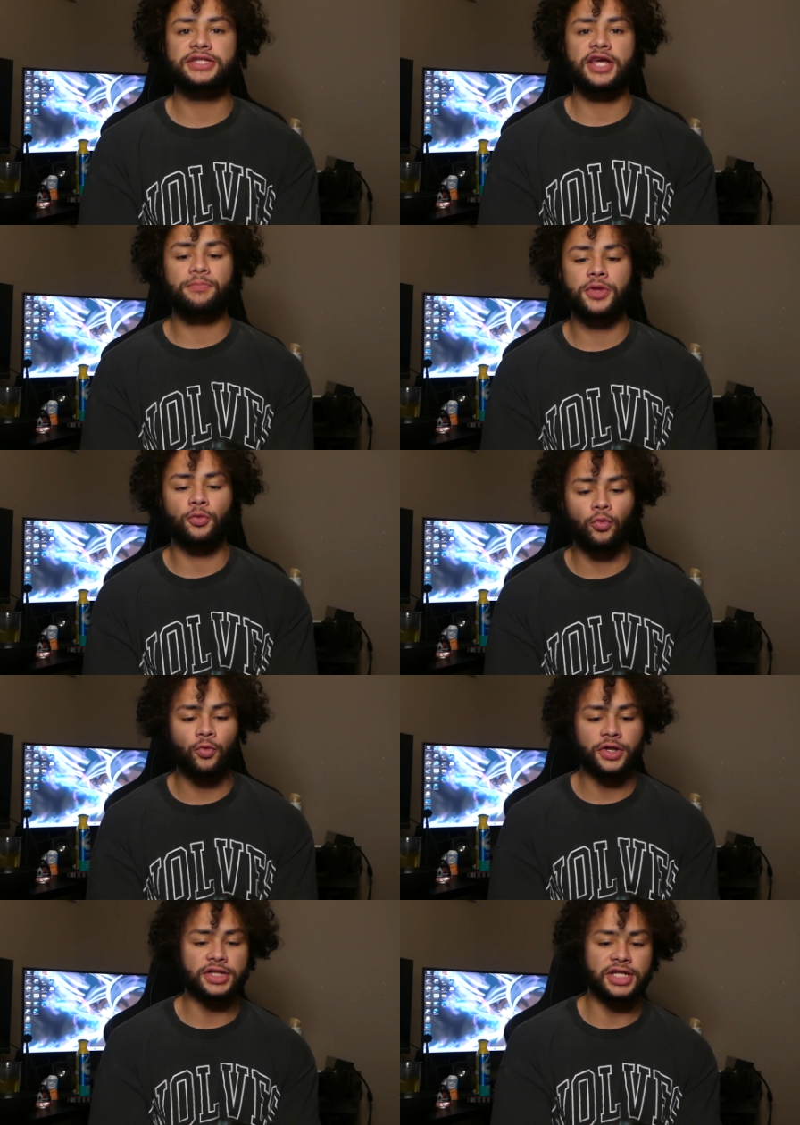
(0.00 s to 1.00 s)
tip that
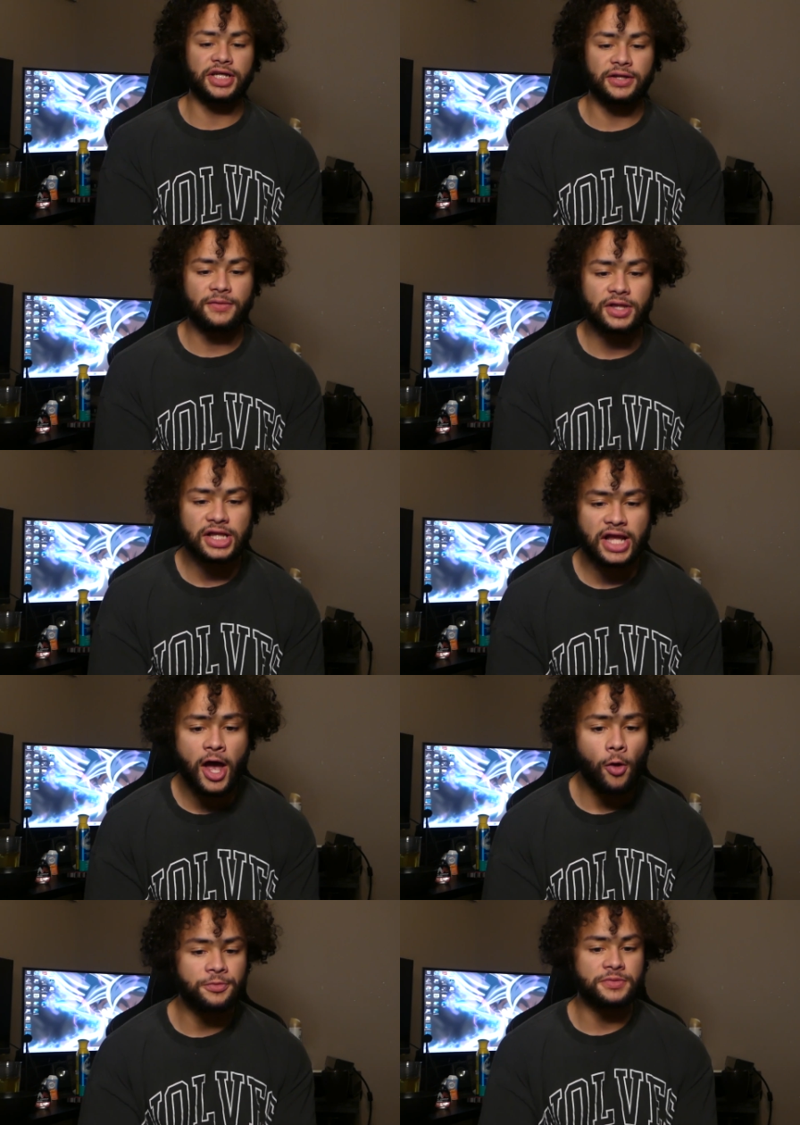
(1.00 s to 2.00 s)
really
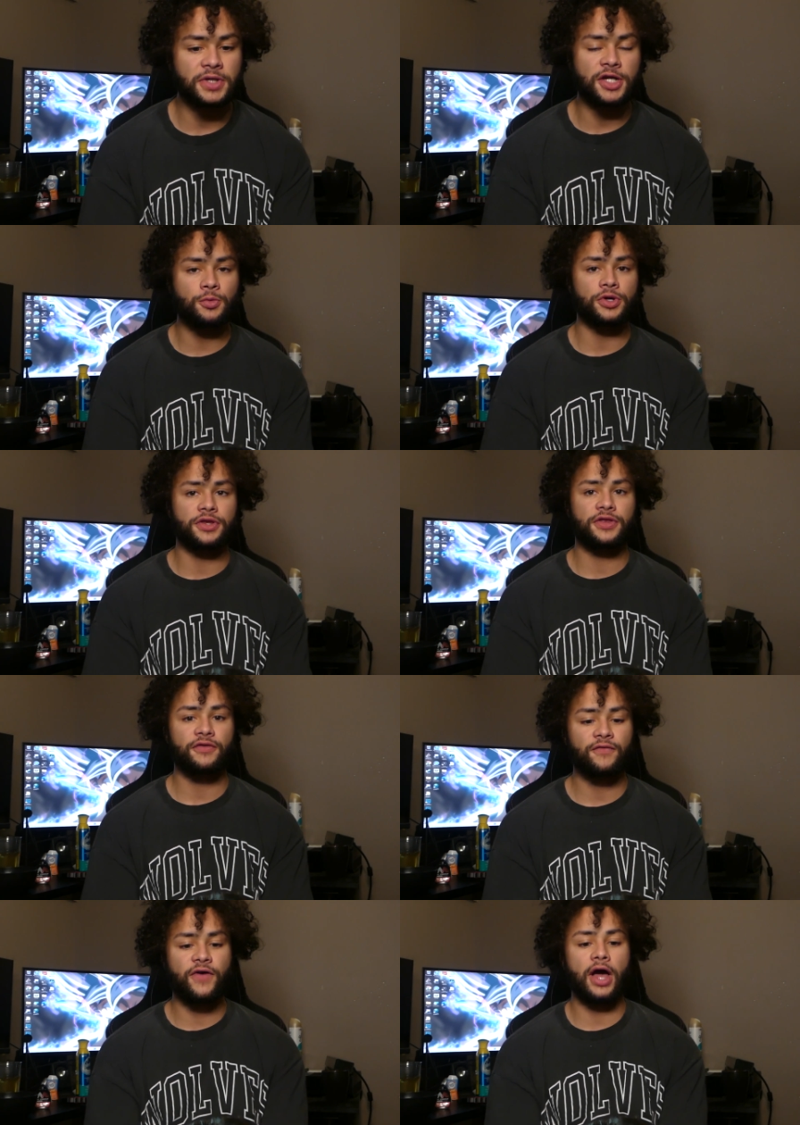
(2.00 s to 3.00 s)
helped me with
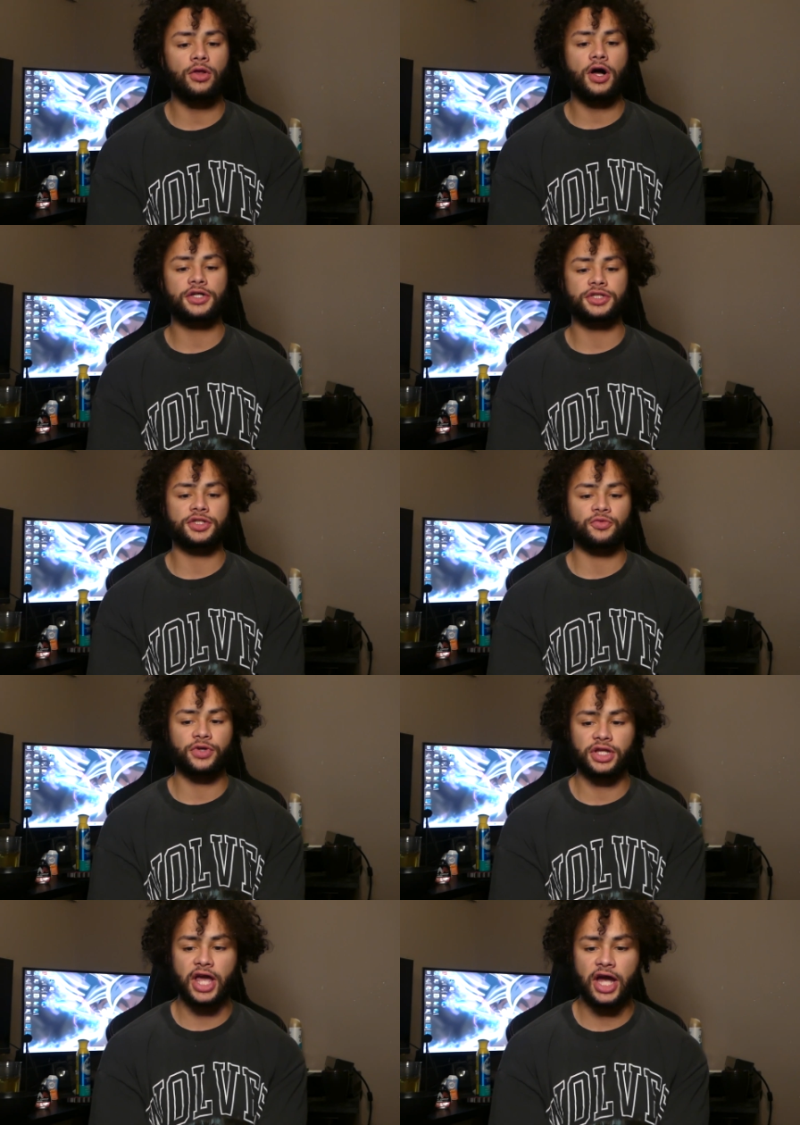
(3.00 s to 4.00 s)
fat loss and to
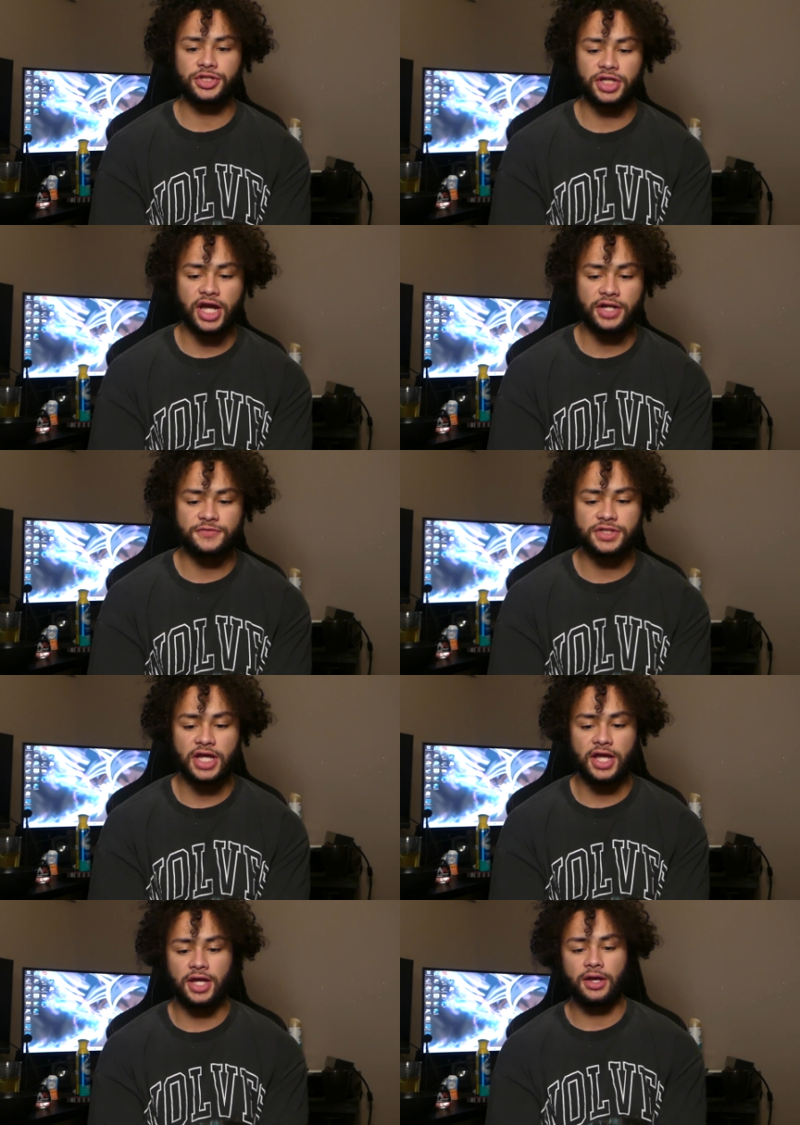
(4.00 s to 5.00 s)
really actually kind of
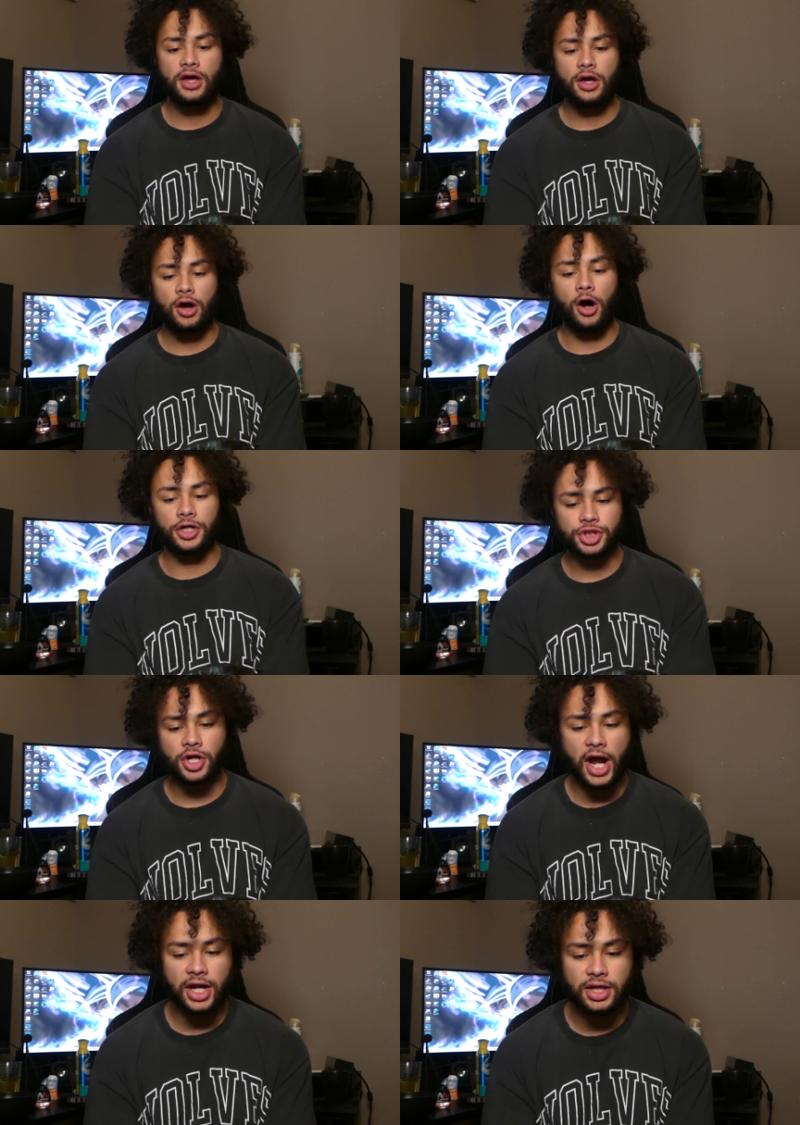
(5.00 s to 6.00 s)
stay on
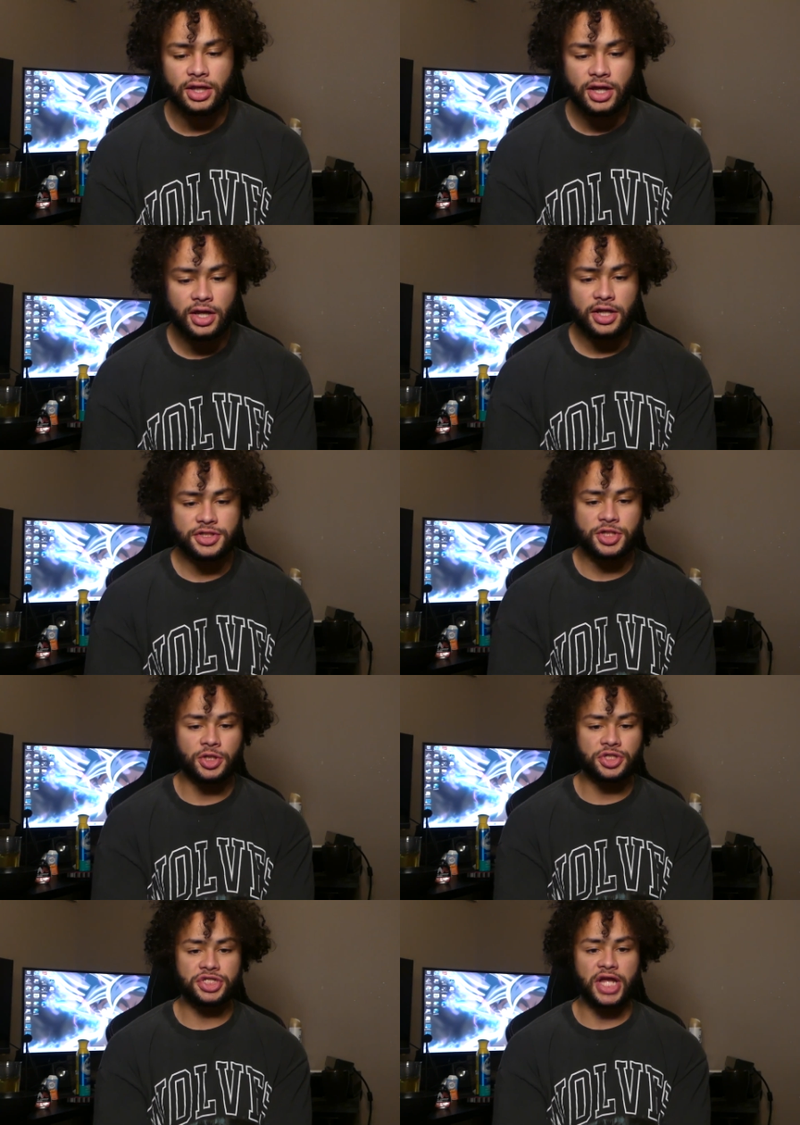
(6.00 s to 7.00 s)
track is to
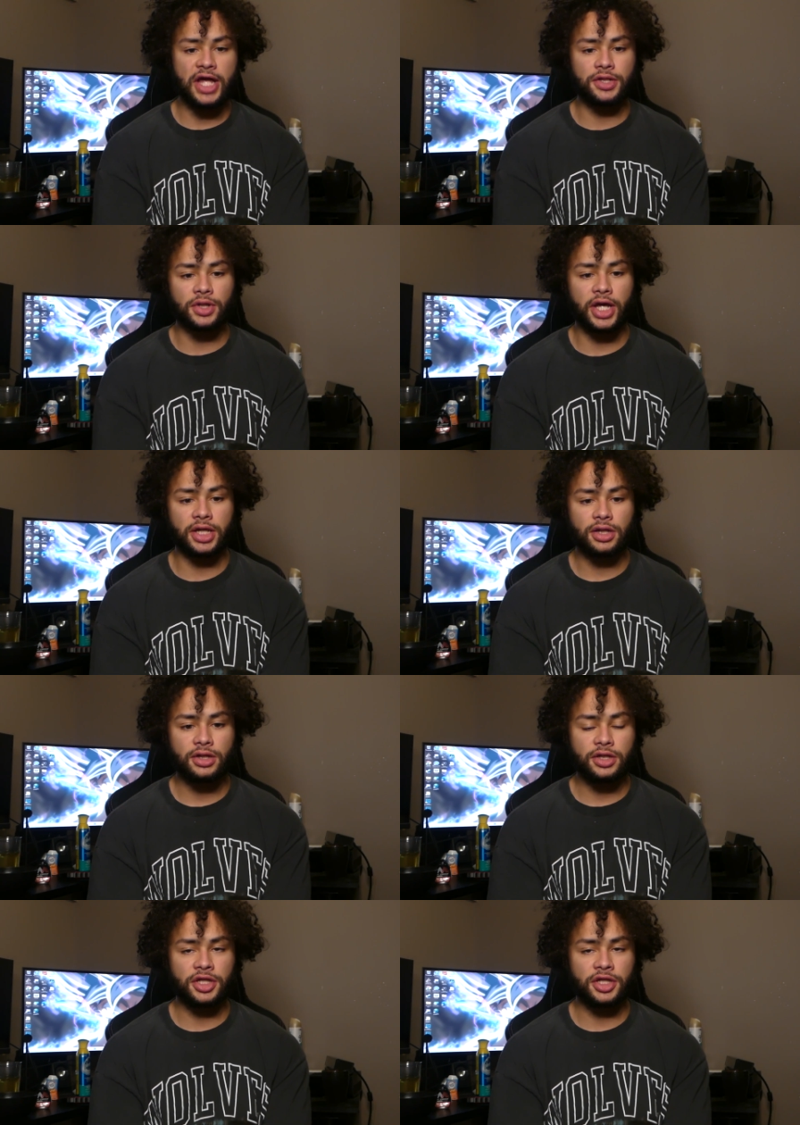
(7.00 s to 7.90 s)
understand that, like,